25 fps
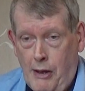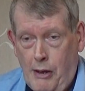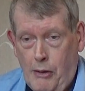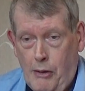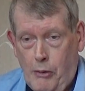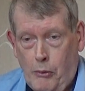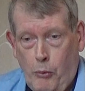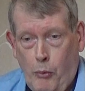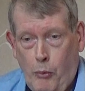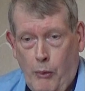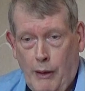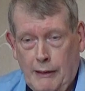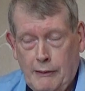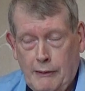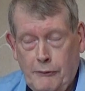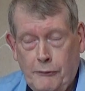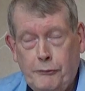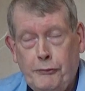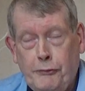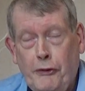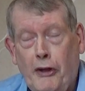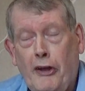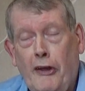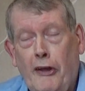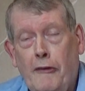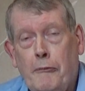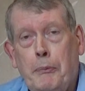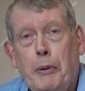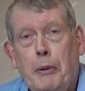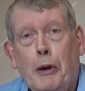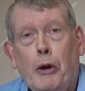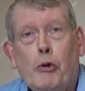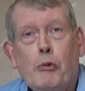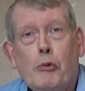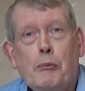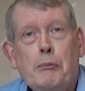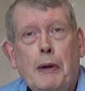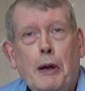one
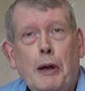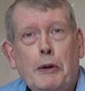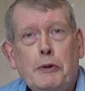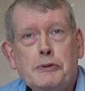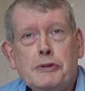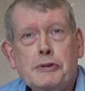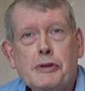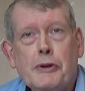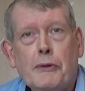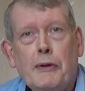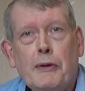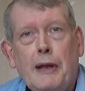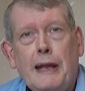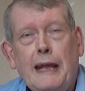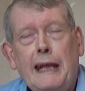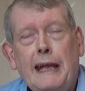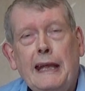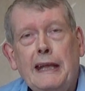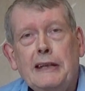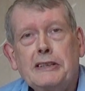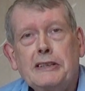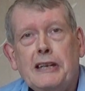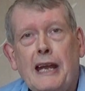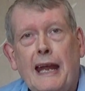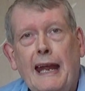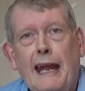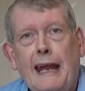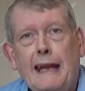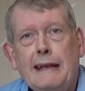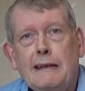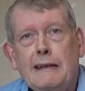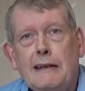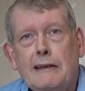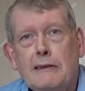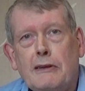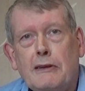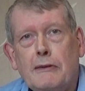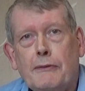5-pole motor at each
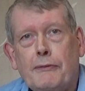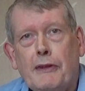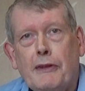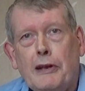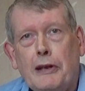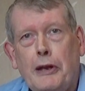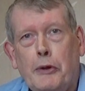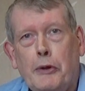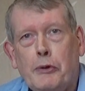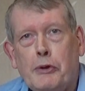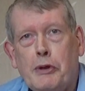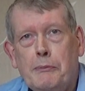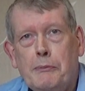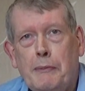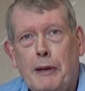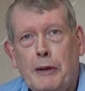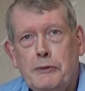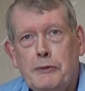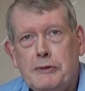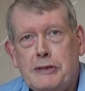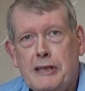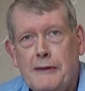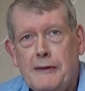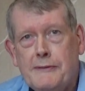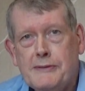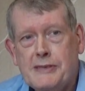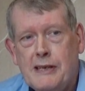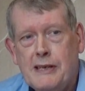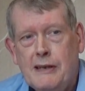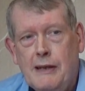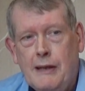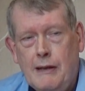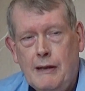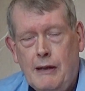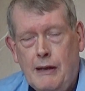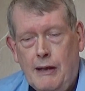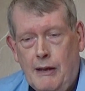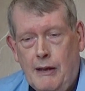end of the locomotives,
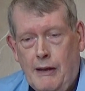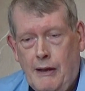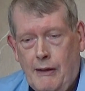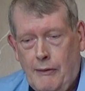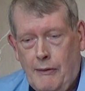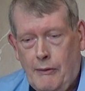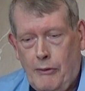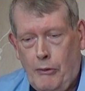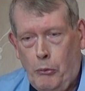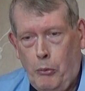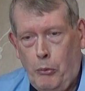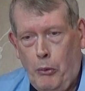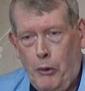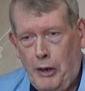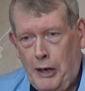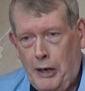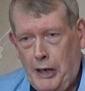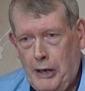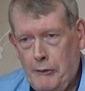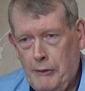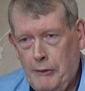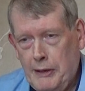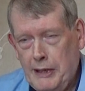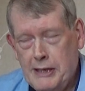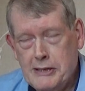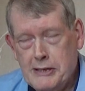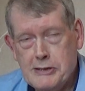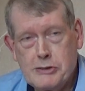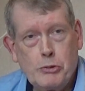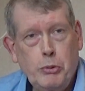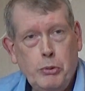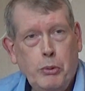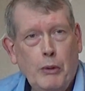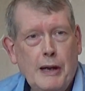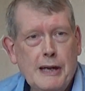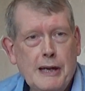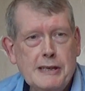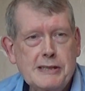the wiring is
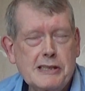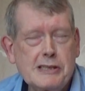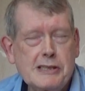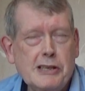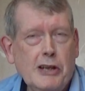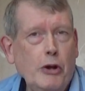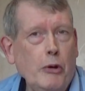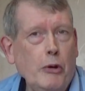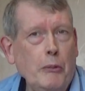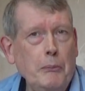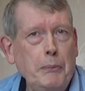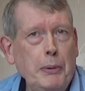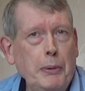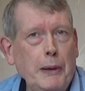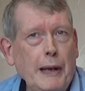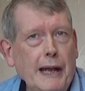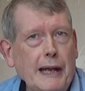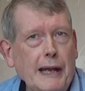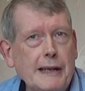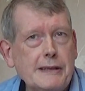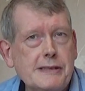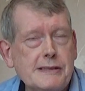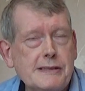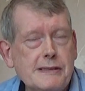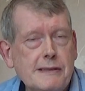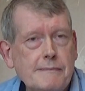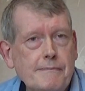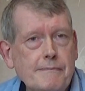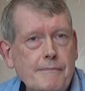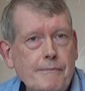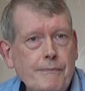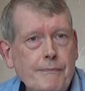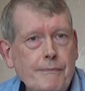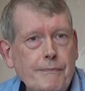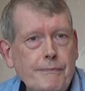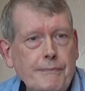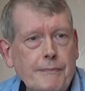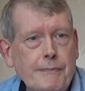twice as complex,
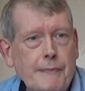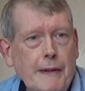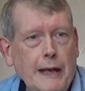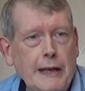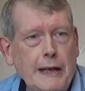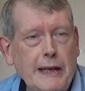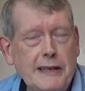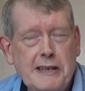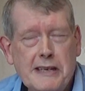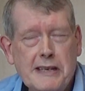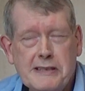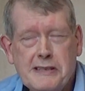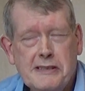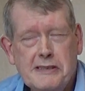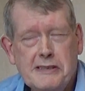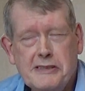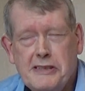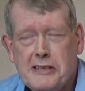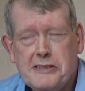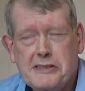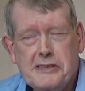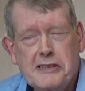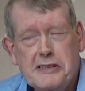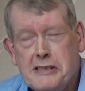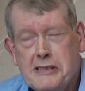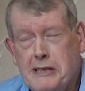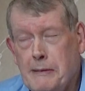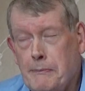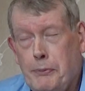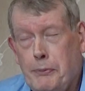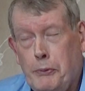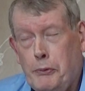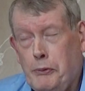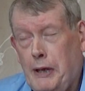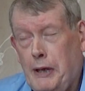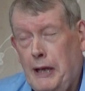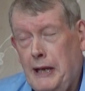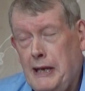and it isn't just a simple
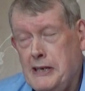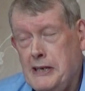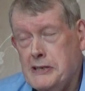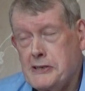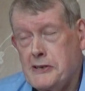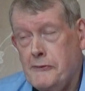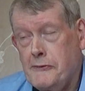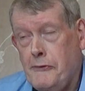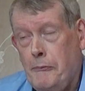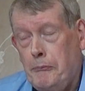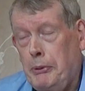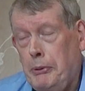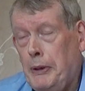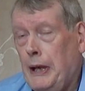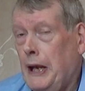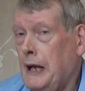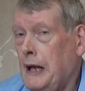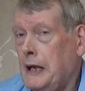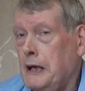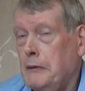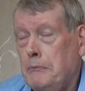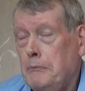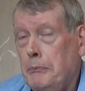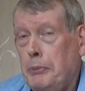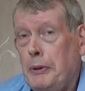case of plug and